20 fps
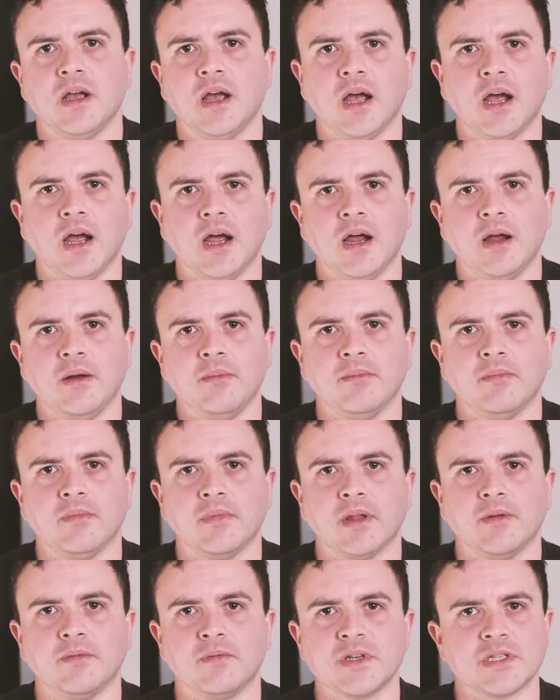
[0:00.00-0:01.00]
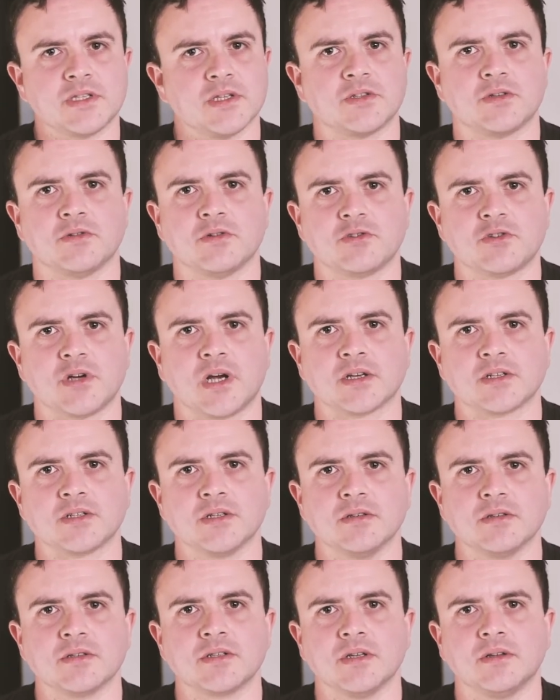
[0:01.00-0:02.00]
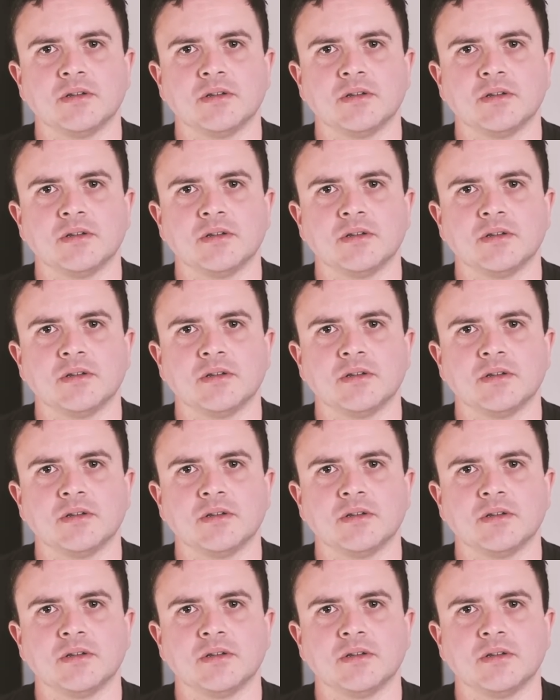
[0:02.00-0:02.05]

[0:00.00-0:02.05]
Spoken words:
visitor attractions,